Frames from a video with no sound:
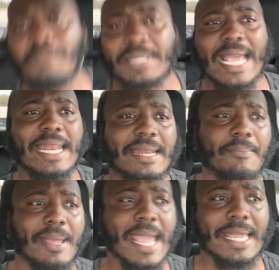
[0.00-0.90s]
Put that in
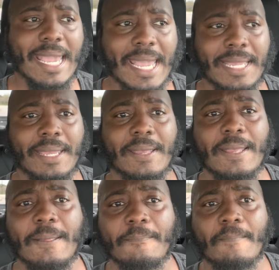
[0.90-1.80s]
the pancake
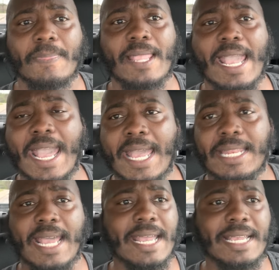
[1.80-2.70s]

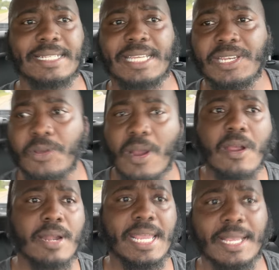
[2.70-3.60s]
and, and continue
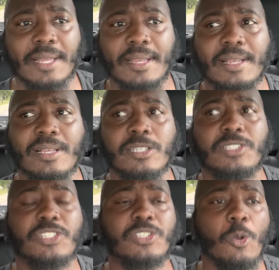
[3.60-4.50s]
earning
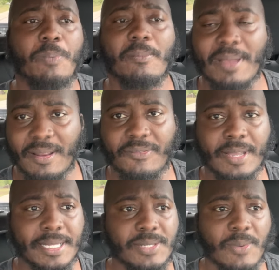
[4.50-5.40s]
super
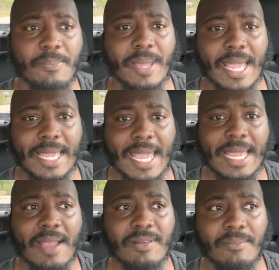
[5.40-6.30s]
benefits with
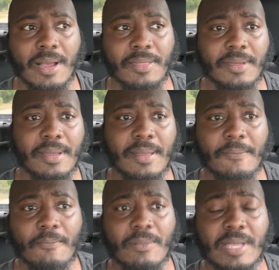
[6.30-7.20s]
pancake every
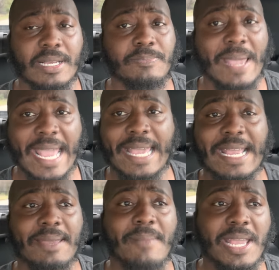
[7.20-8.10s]
month because
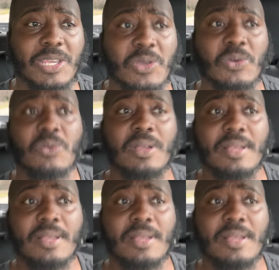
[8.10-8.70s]
pancake can make you